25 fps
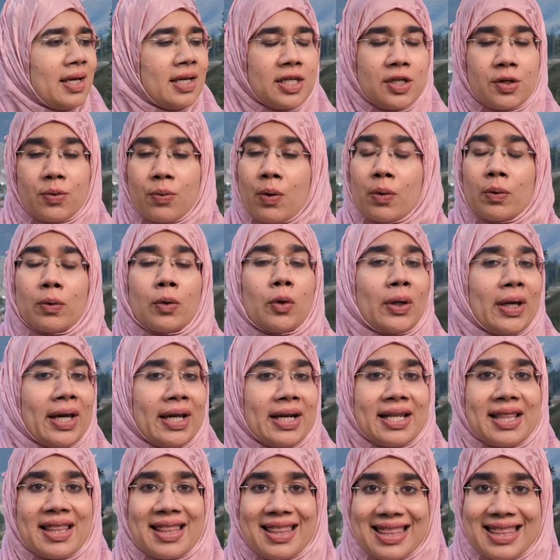you won't look at
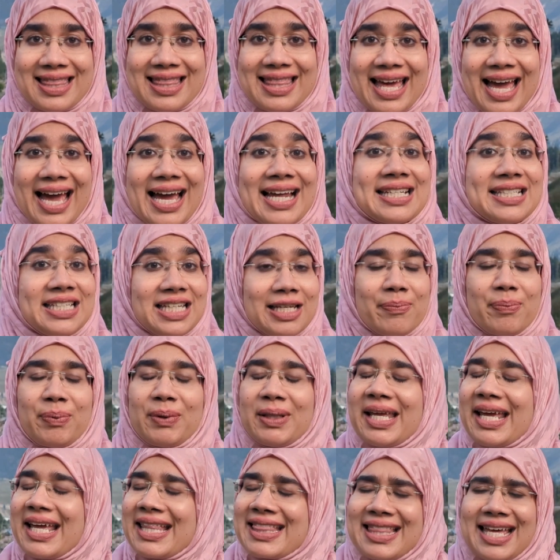it that
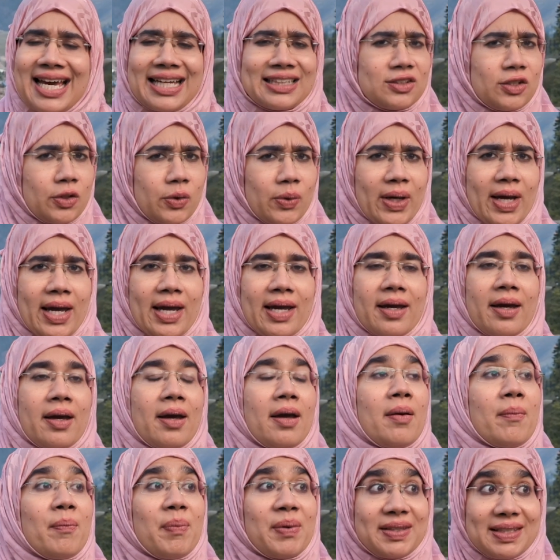deeply, and that's okay.
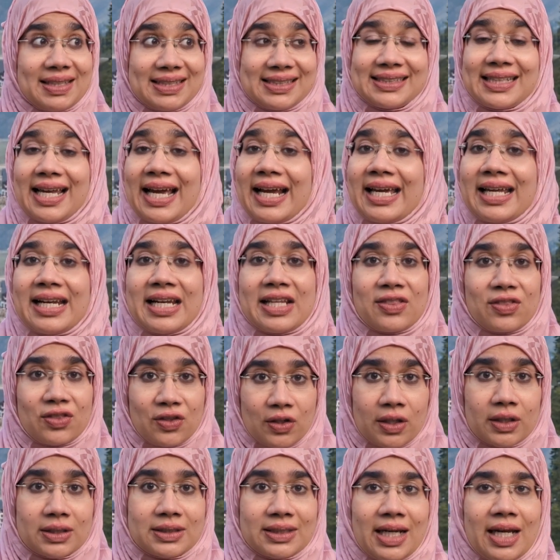But the second and
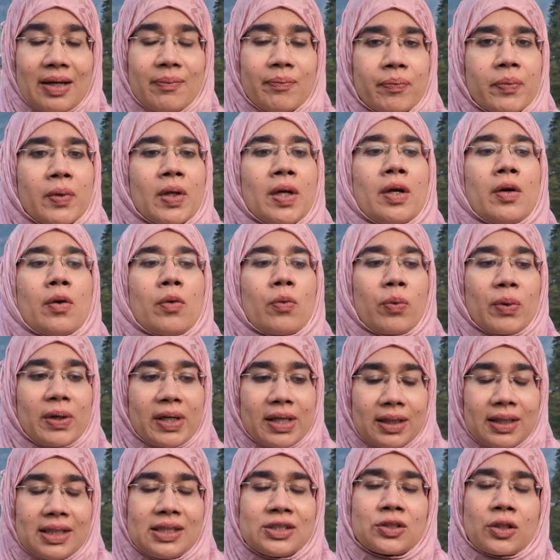third time,
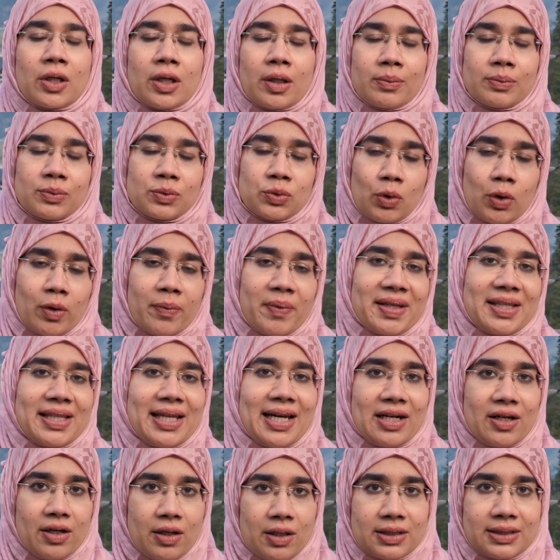really start absorbing
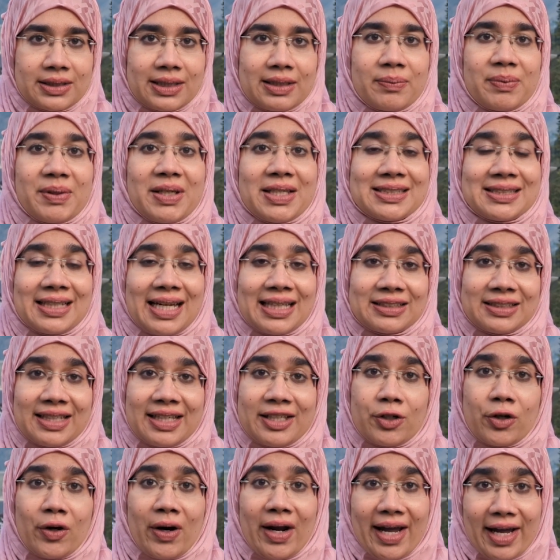that content, because that's
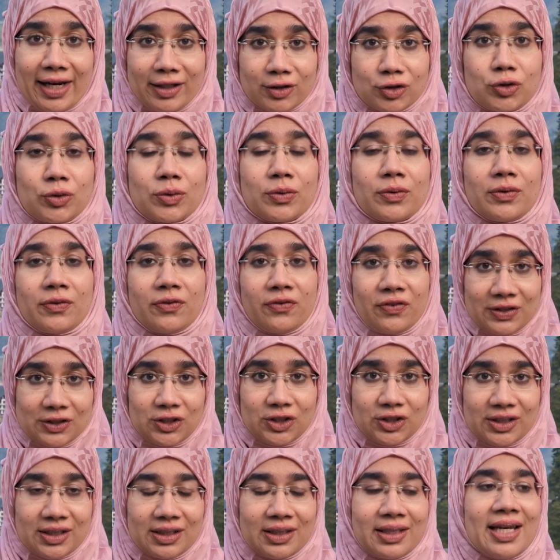your extra
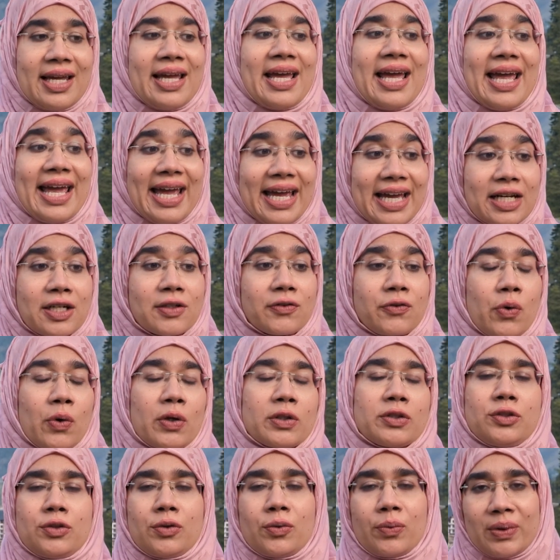revision. And of
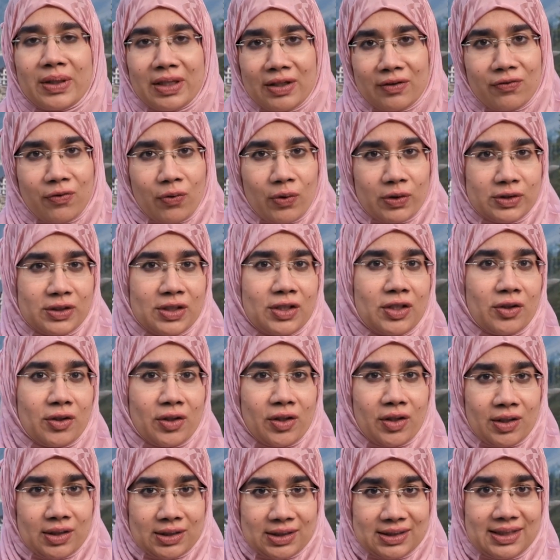course, you're reinforcing your
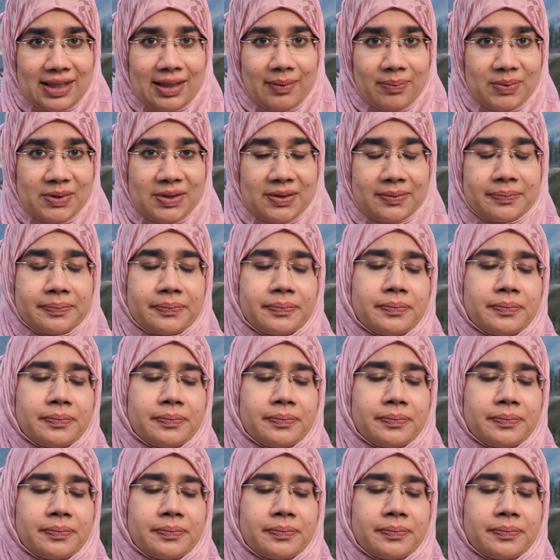concepts.